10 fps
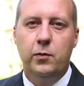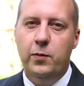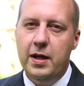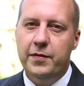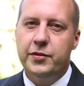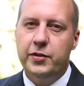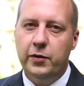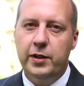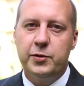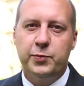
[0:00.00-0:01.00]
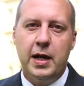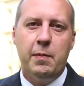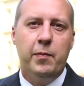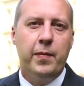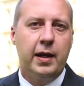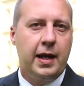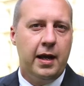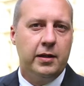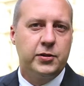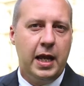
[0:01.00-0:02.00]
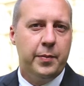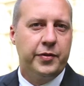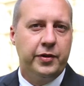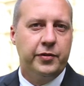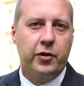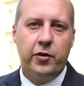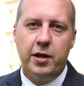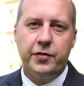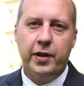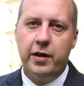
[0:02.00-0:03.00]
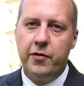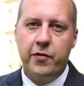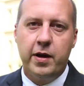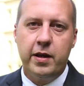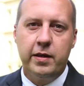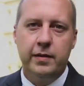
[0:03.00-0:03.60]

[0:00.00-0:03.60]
We have a serious problem on college campuses across the country.